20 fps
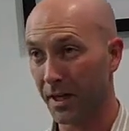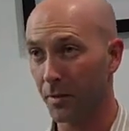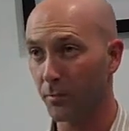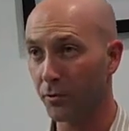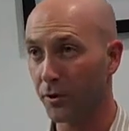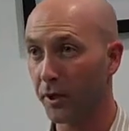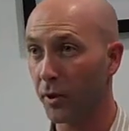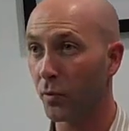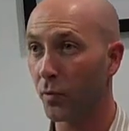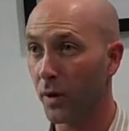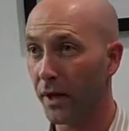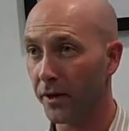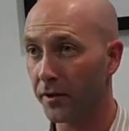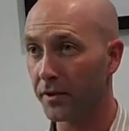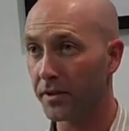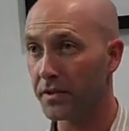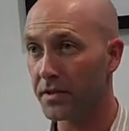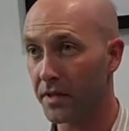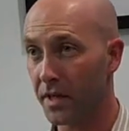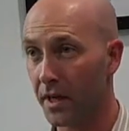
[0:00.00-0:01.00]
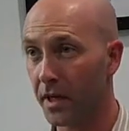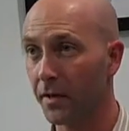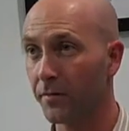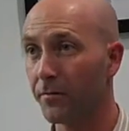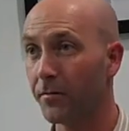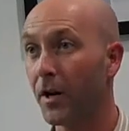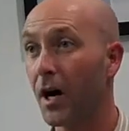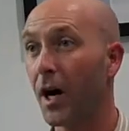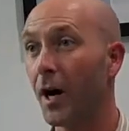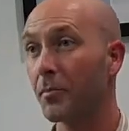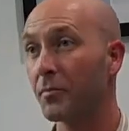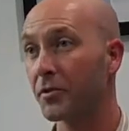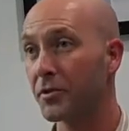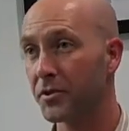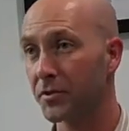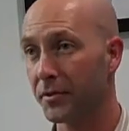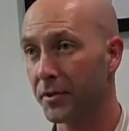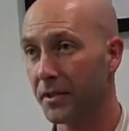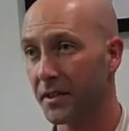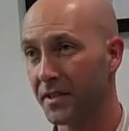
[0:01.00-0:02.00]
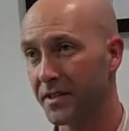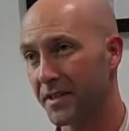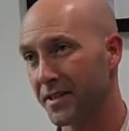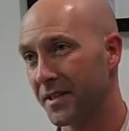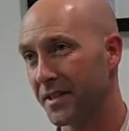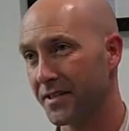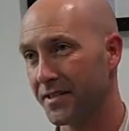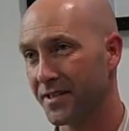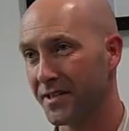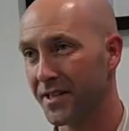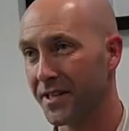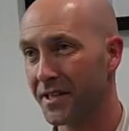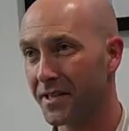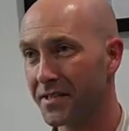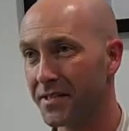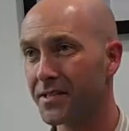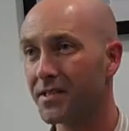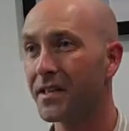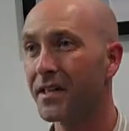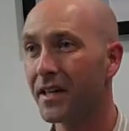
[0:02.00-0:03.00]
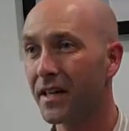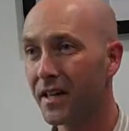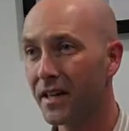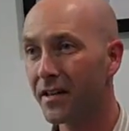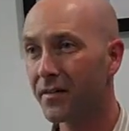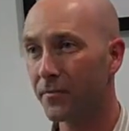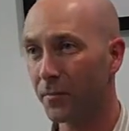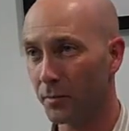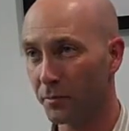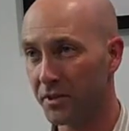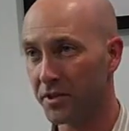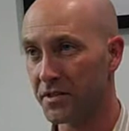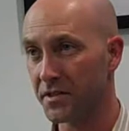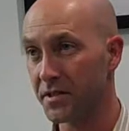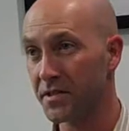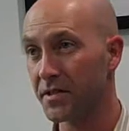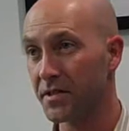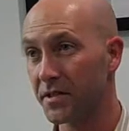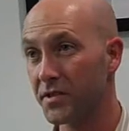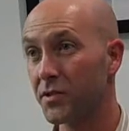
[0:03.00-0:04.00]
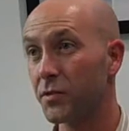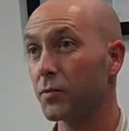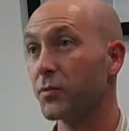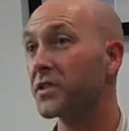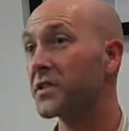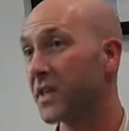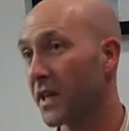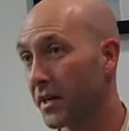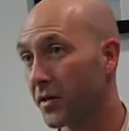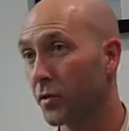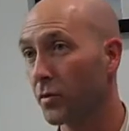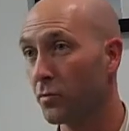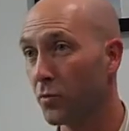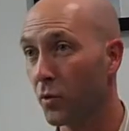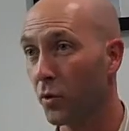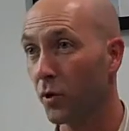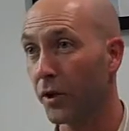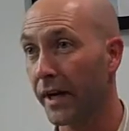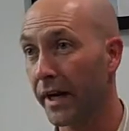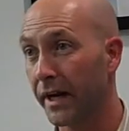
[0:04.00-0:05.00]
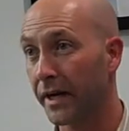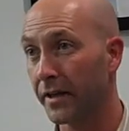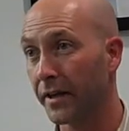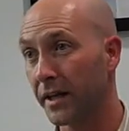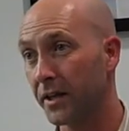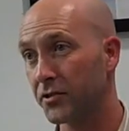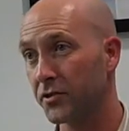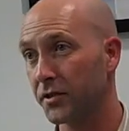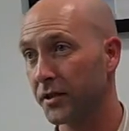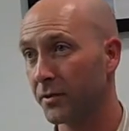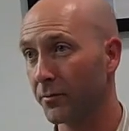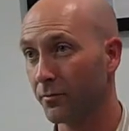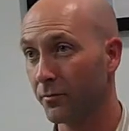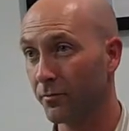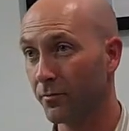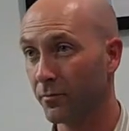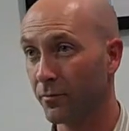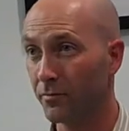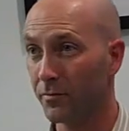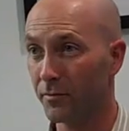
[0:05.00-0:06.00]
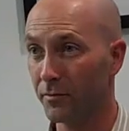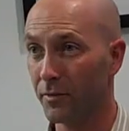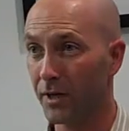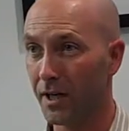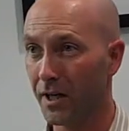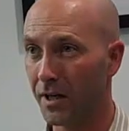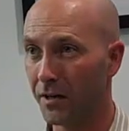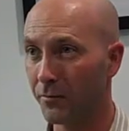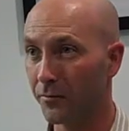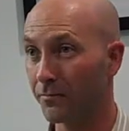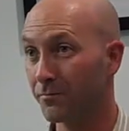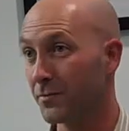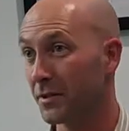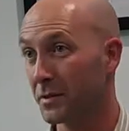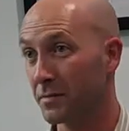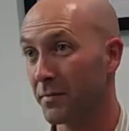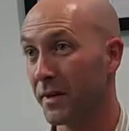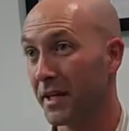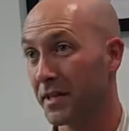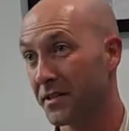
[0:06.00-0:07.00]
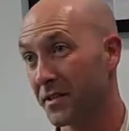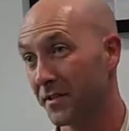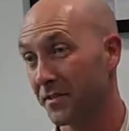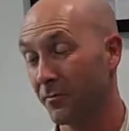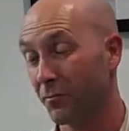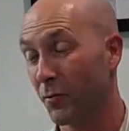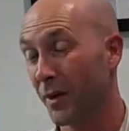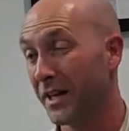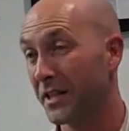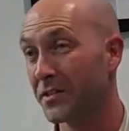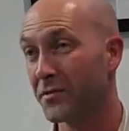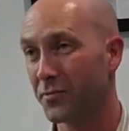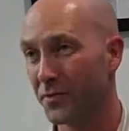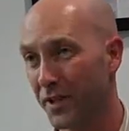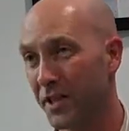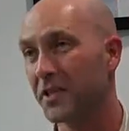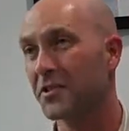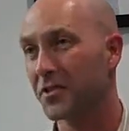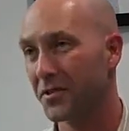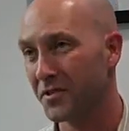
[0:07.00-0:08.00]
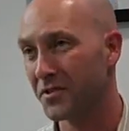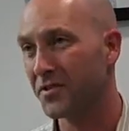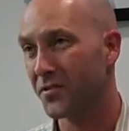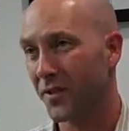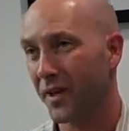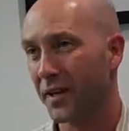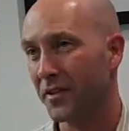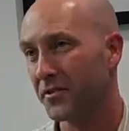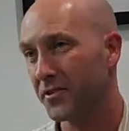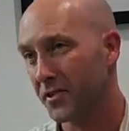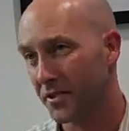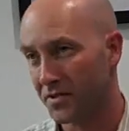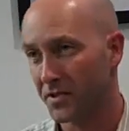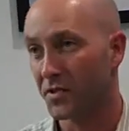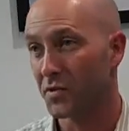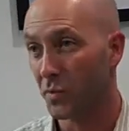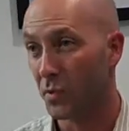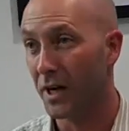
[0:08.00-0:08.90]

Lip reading: bring awareness of opportunities that exist for businesses to recycle more and actually just basic waste reduction strategies as